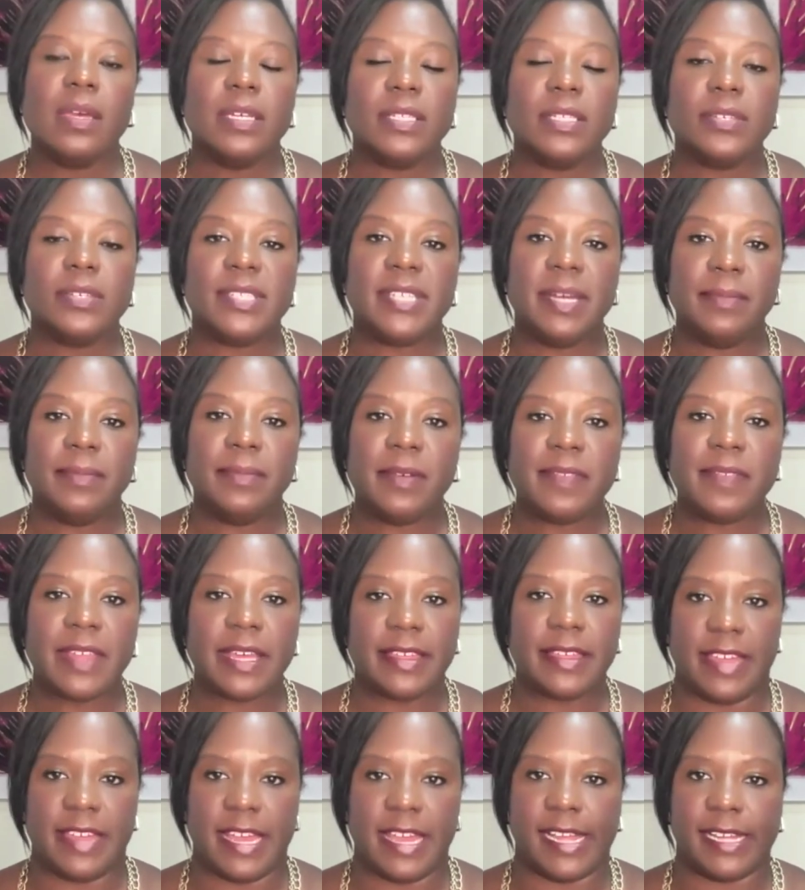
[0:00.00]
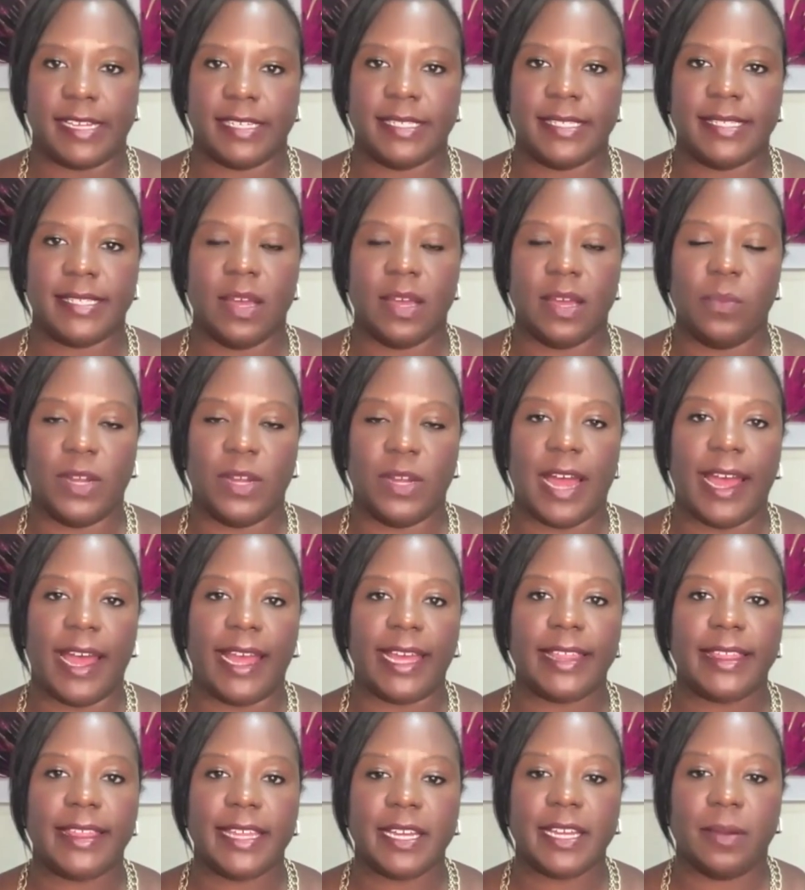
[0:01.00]
So, some of the things when
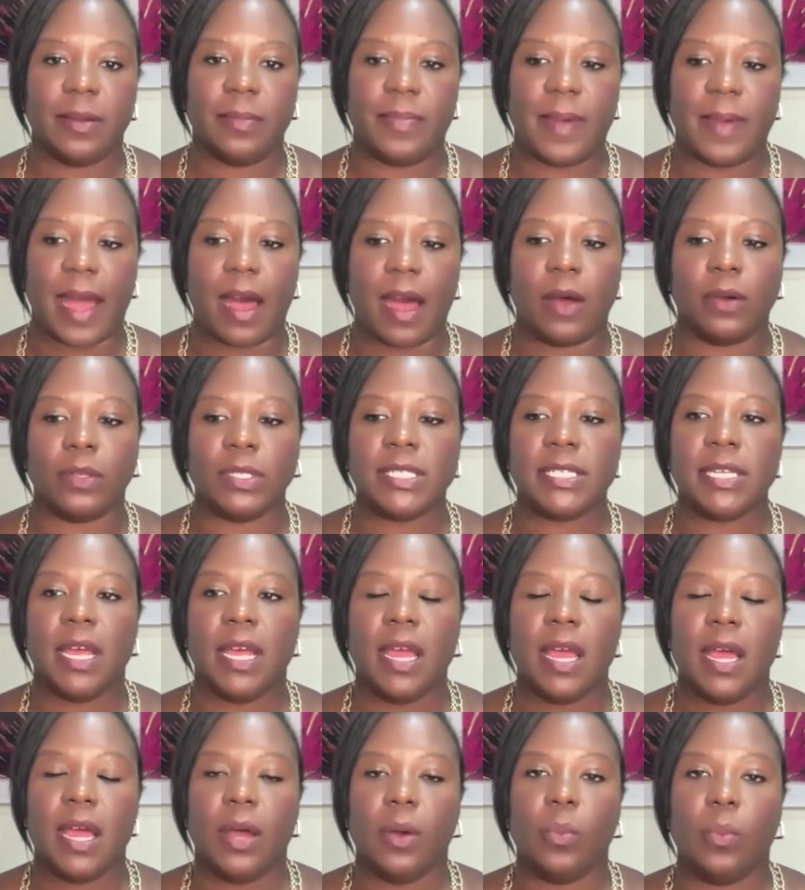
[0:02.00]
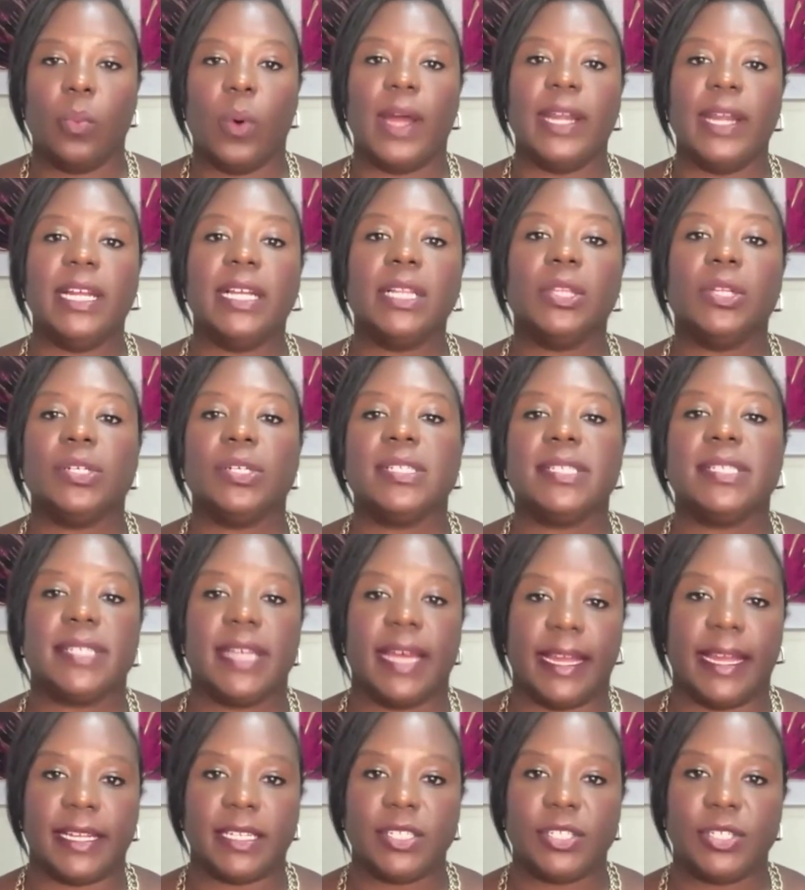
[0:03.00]
I think about what it looks
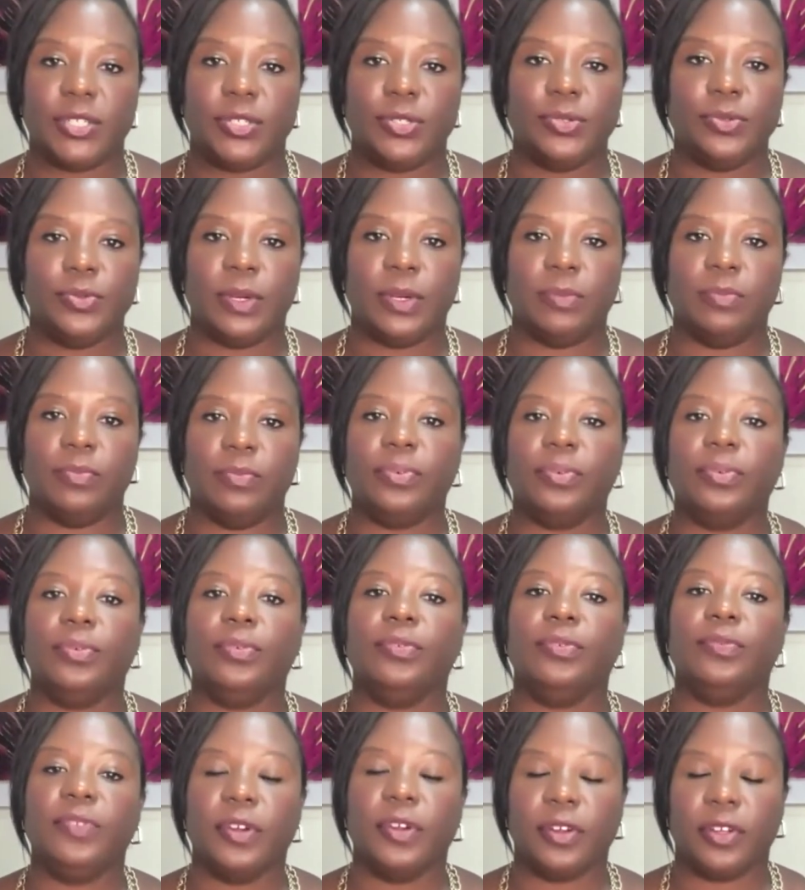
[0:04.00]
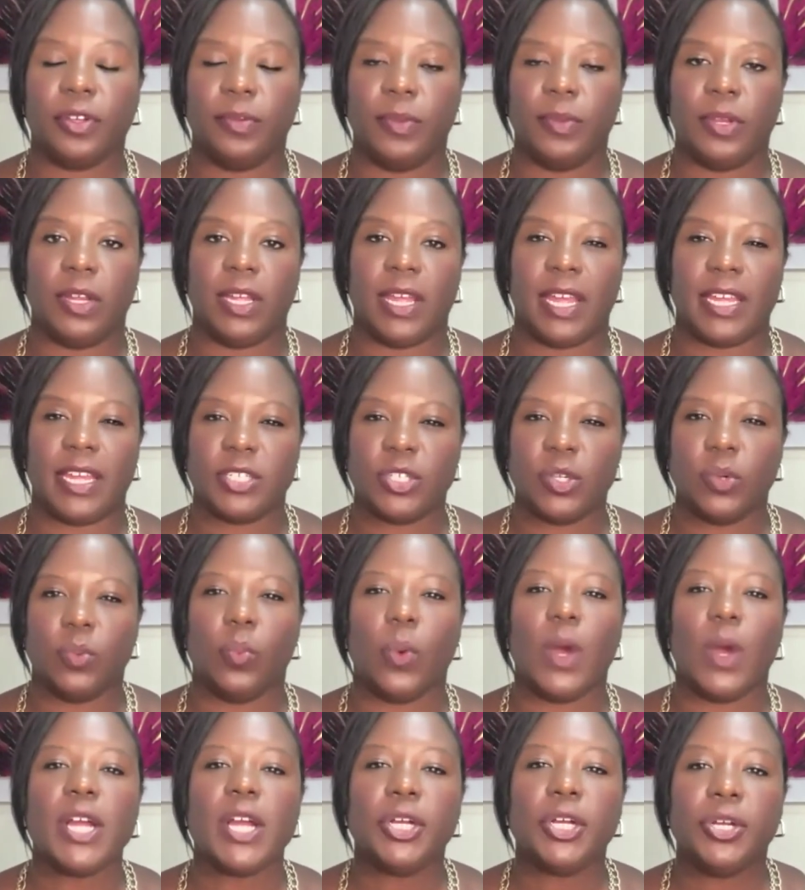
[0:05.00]
like to improve your
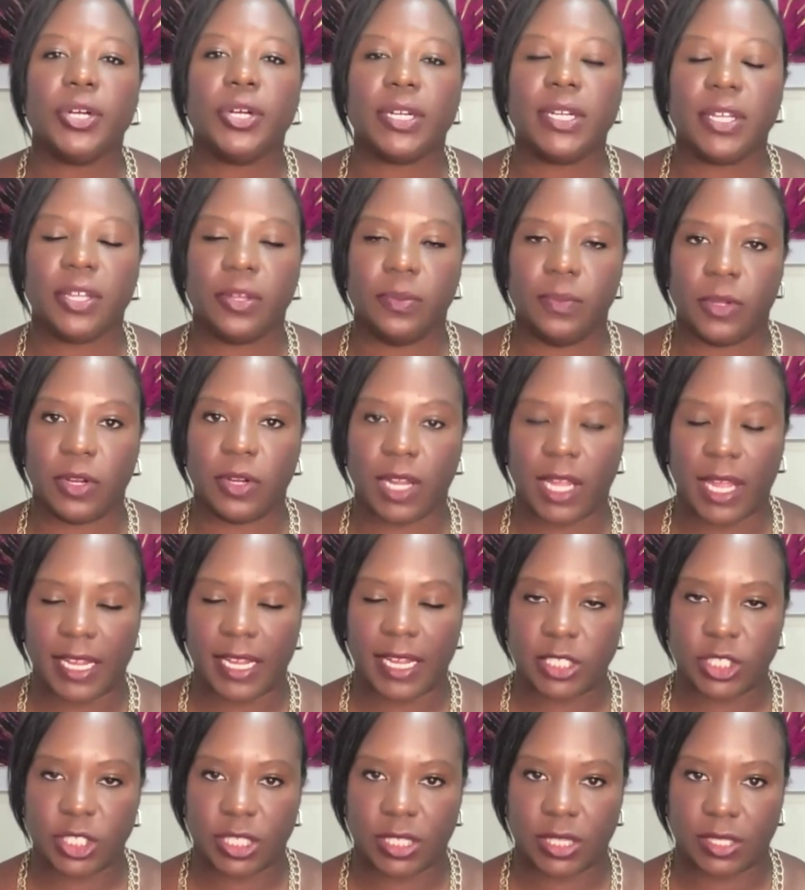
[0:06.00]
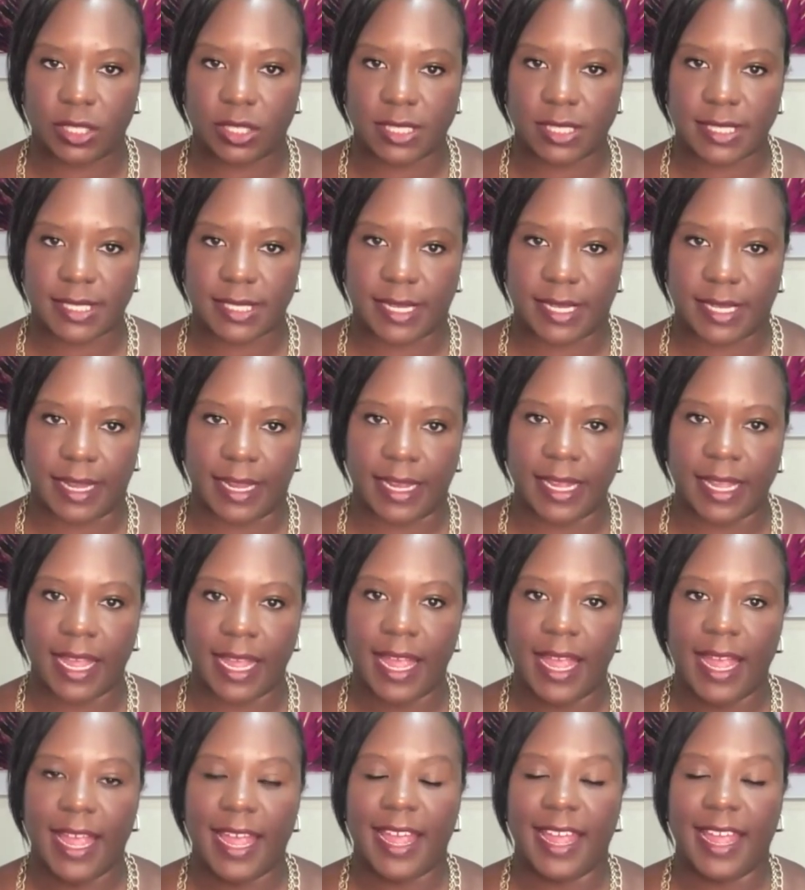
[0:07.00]
communication, what good communication looks like.